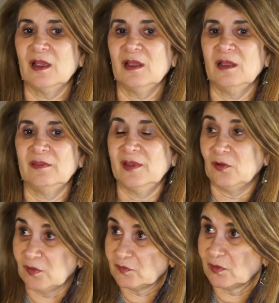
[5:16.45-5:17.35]
Uh, that
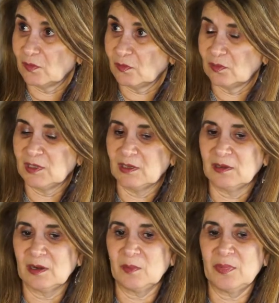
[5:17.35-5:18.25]
also uh,
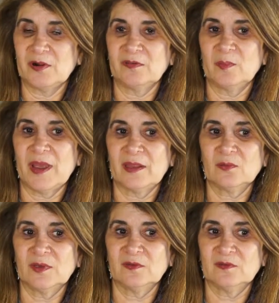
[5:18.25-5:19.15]
are part of the
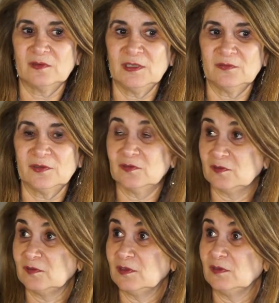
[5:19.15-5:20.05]
pathway to see if it's
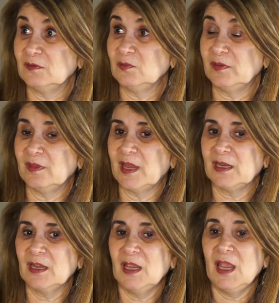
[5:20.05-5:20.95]
still doing
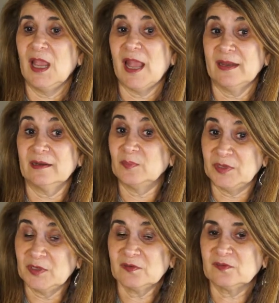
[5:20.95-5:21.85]
that. And it
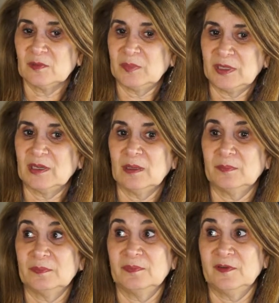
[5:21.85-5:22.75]
appears to pick up
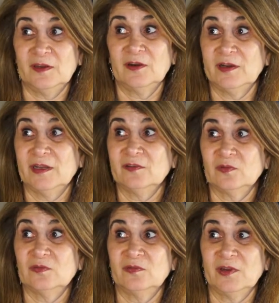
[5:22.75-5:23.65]
tRNAs
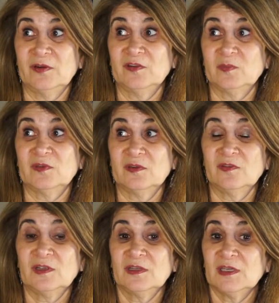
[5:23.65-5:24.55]
very mm -hmm.
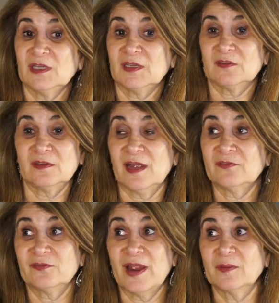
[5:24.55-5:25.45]
specifically. It's not
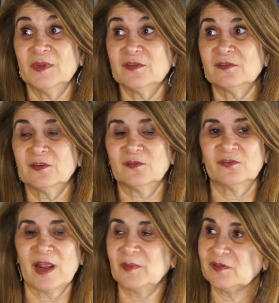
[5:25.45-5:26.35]
fragments. You know,
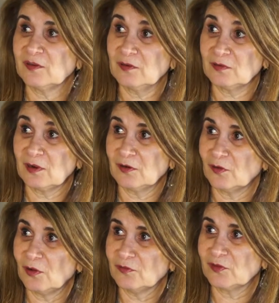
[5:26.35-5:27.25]
fragments are, are
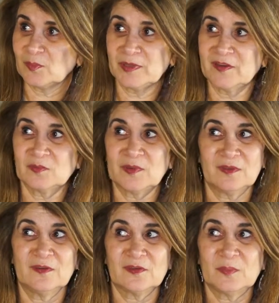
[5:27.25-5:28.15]
all over the place, but
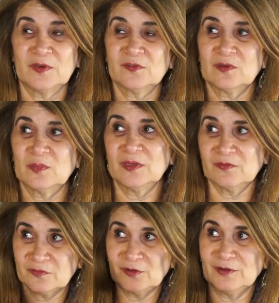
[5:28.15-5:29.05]
this appears to be a
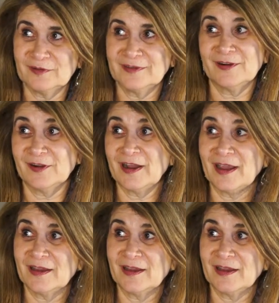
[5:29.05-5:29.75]
full tRNA.